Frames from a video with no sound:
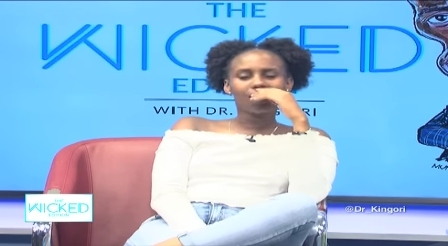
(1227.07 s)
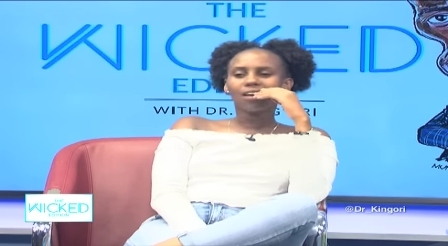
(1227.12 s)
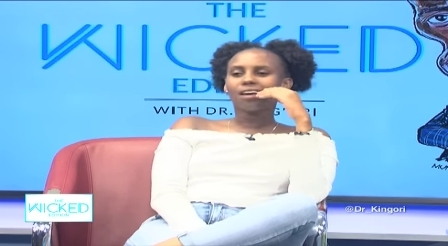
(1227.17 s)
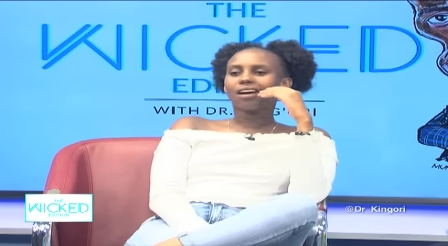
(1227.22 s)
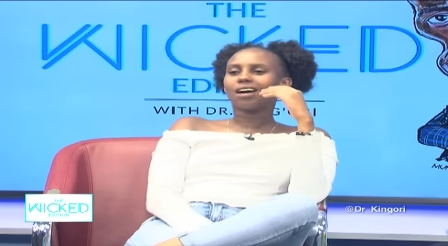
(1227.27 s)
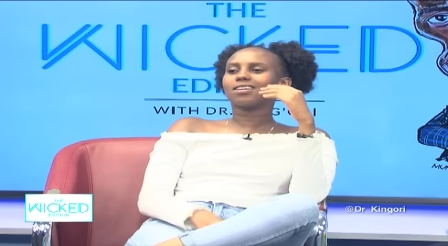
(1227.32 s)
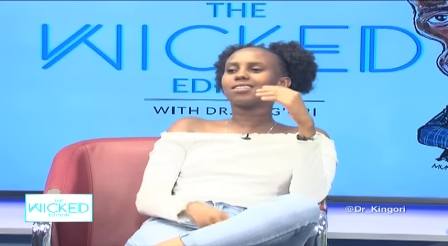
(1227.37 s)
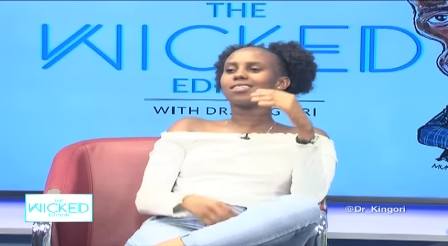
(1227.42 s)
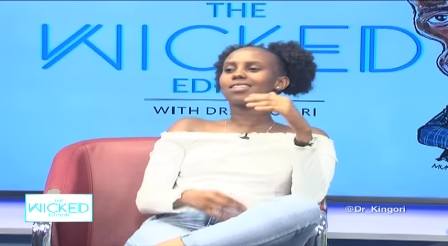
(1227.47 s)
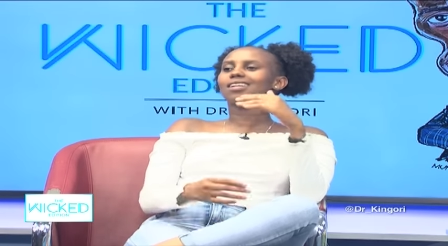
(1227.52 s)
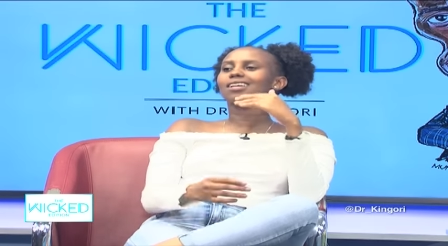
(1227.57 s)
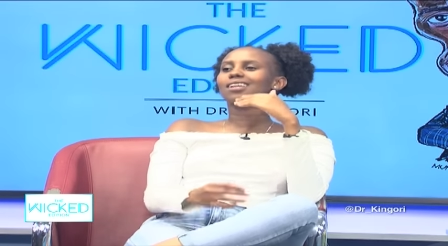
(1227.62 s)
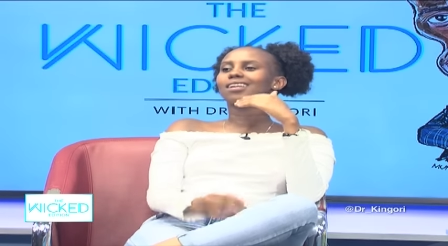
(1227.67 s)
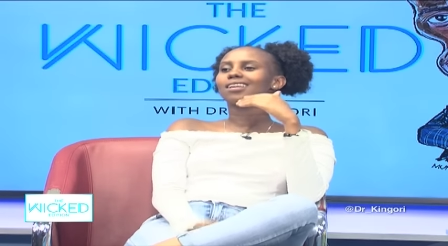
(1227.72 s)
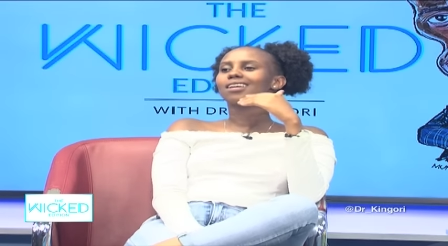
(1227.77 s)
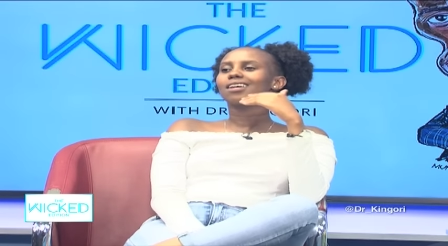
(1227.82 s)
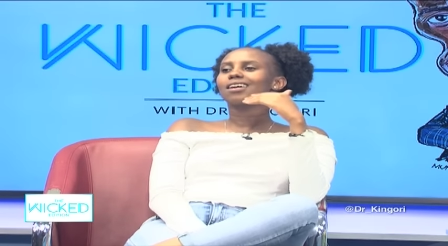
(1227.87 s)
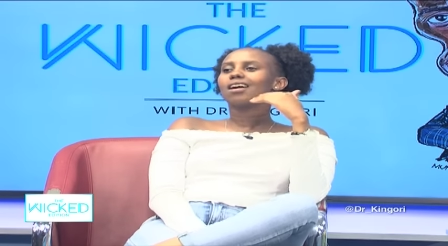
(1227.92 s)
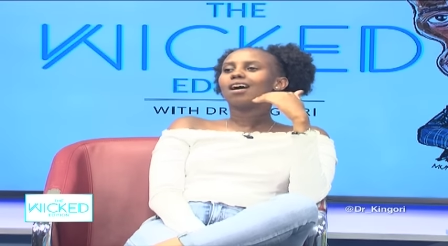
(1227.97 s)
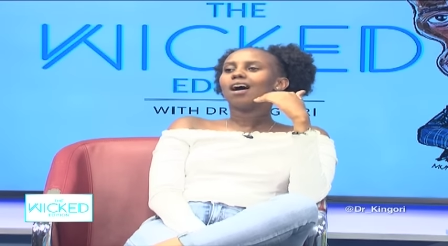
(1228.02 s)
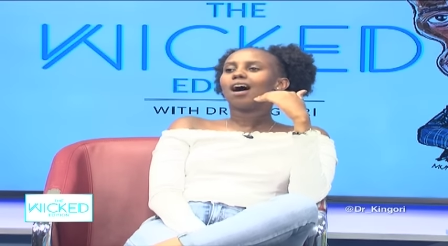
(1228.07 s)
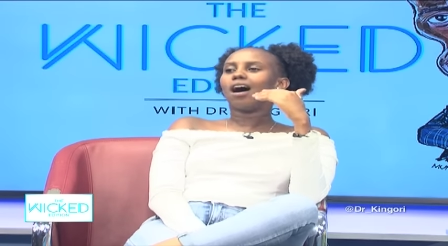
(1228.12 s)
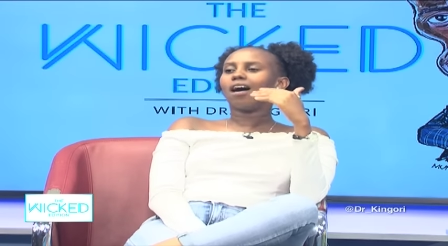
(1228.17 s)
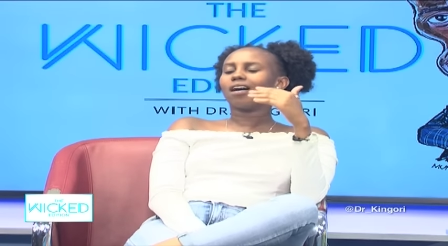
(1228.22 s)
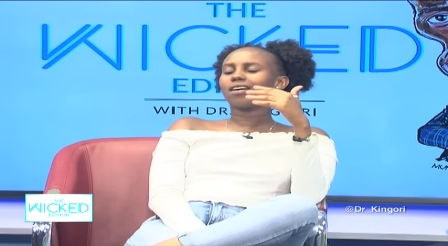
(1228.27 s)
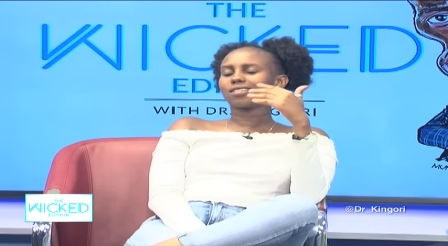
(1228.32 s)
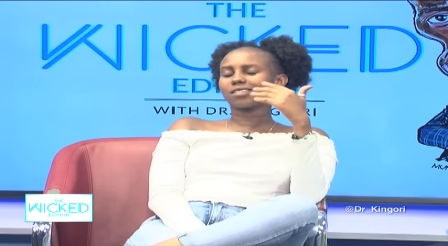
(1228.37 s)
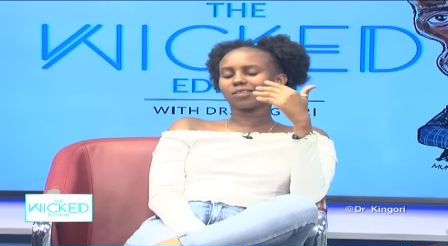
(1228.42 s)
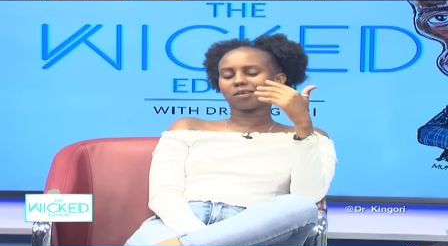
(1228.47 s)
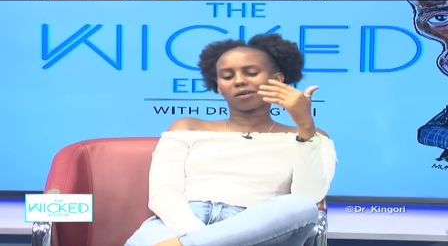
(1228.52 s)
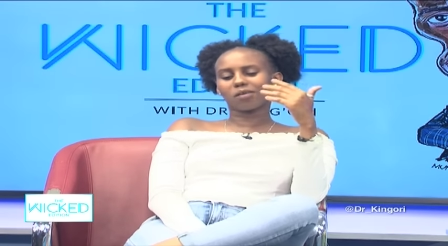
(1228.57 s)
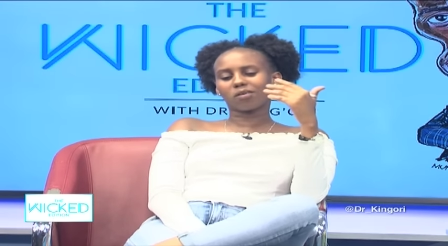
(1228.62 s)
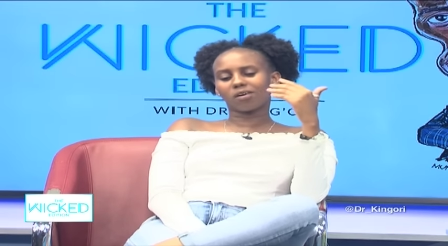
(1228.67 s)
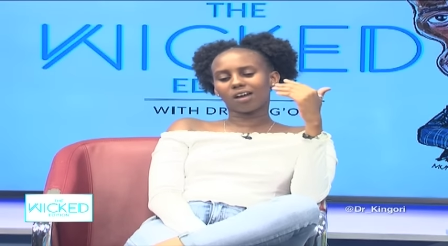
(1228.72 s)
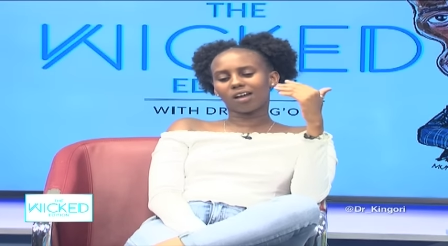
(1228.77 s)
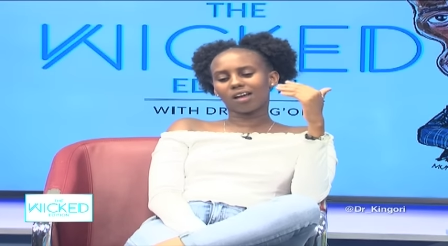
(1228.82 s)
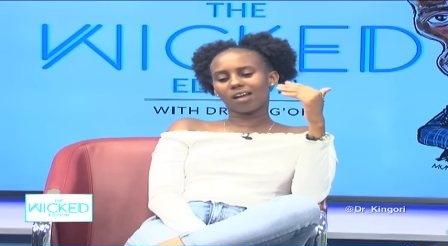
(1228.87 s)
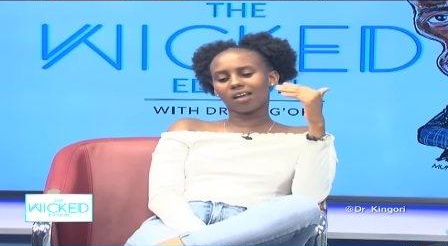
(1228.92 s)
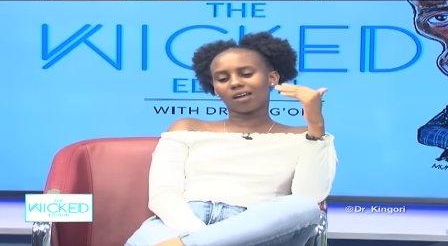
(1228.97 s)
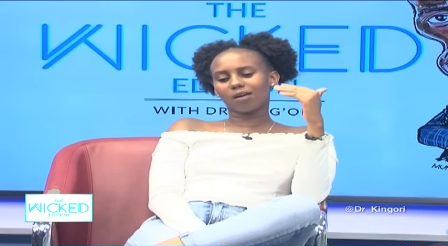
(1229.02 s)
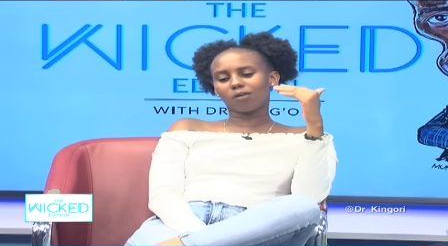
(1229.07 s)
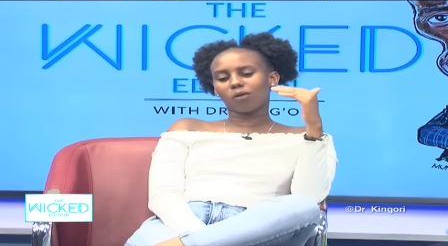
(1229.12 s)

as in, also I